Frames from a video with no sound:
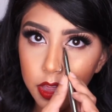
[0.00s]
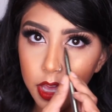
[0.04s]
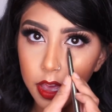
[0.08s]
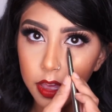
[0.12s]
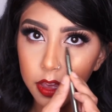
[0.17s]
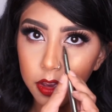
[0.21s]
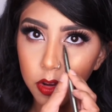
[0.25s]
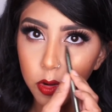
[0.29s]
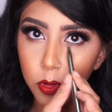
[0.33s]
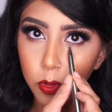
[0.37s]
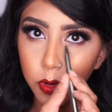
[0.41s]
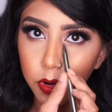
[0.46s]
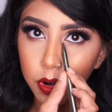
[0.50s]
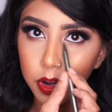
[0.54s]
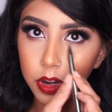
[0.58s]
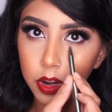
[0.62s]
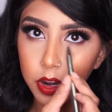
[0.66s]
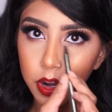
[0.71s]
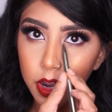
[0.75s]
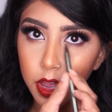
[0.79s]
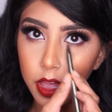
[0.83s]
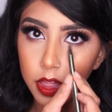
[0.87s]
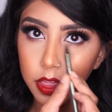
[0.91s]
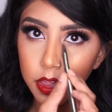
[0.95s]
that
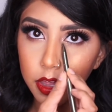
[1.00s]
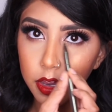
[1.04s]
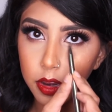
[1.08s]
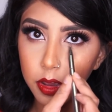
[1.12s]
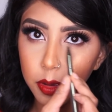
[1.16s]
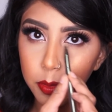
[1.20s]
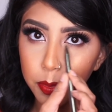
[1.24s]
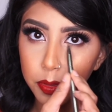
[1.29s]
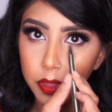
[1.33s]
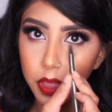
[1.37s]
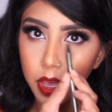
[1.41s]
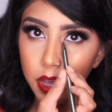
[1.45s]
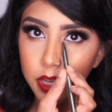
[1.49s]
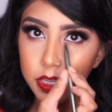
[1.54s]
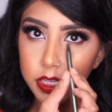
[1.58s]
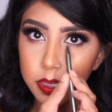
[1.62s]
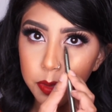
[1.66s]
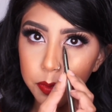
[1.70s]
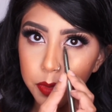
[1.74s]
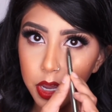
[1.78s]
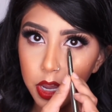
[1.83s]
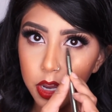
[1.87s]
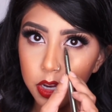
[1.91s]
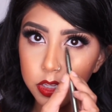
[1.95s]
corner and then apply
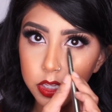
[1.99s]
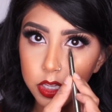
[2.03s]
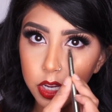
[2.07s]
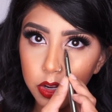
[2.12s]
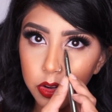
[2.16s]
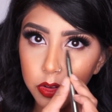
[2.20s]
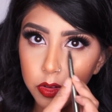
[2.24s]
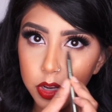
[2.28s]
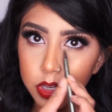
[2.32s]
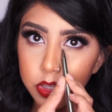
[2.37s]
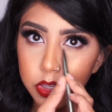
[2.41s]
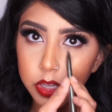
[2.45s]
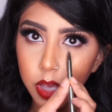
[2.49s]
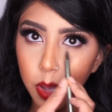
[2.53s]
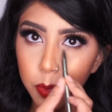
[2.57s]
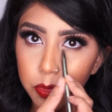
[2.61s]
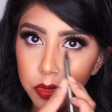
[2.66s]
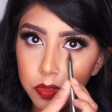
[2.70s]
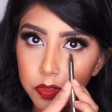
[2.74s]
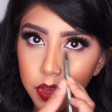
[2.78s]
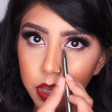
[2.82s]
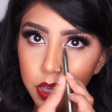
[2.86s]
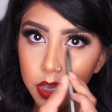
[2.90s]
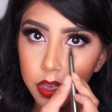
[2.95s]
some eyeshadow on top
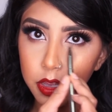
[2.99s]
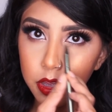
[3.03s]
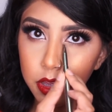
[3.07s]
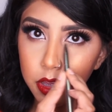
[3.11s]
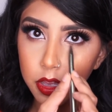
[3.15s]
of it.